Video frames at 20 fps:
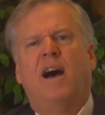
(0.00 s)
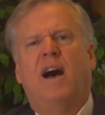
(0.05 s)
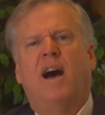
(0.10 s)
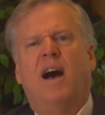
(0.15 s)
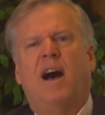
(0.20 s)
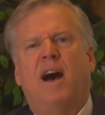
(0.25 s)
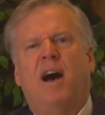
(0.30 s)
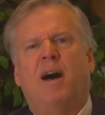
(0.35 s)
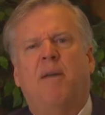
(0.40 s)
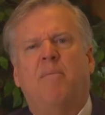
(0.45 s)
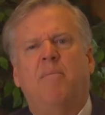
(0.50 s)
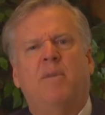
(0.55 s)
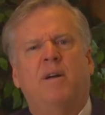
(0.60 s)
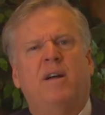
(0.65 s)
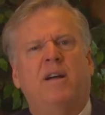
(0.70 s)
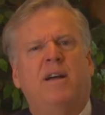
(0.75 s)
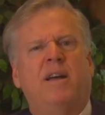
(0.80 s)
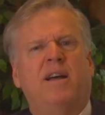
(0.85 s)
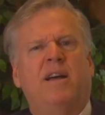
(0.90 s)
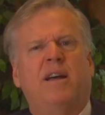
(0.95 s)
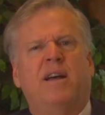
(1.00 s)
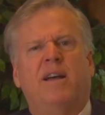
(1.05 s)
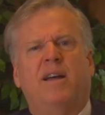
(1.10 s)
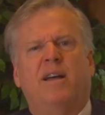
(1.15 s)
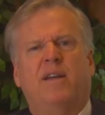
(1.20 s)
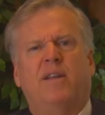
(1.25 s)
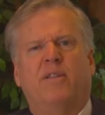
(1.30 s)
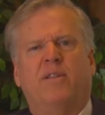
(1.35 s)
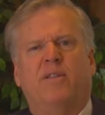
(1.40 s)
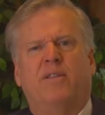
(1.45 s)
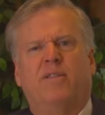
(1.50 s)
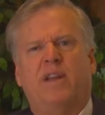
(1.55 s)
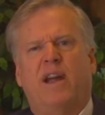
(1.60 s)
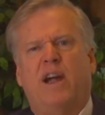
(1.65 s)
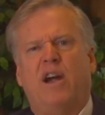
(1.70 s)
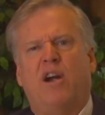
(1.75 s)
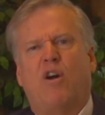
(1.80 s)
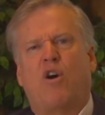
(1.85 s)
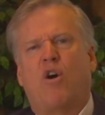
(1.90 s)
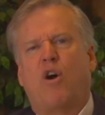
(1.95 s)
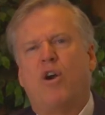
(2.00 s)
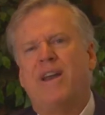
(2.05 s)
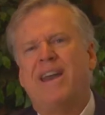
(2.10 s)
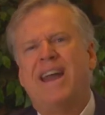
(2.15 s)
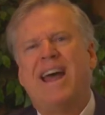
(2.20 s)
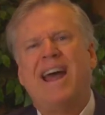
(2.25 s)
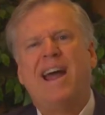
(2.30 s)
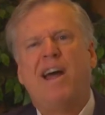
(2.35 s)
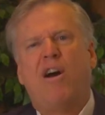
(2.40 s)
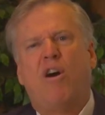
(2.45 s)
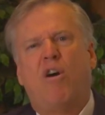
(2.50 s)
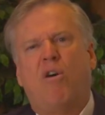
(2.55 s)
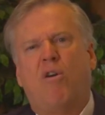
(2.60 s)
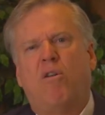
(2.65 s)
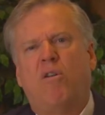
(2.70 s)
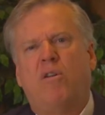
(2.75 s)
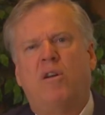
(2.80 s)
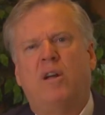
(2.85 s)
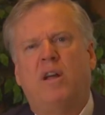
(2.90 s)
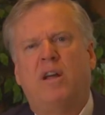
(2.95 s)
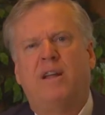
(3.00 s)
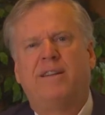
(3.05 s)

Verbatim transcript: Um, there are now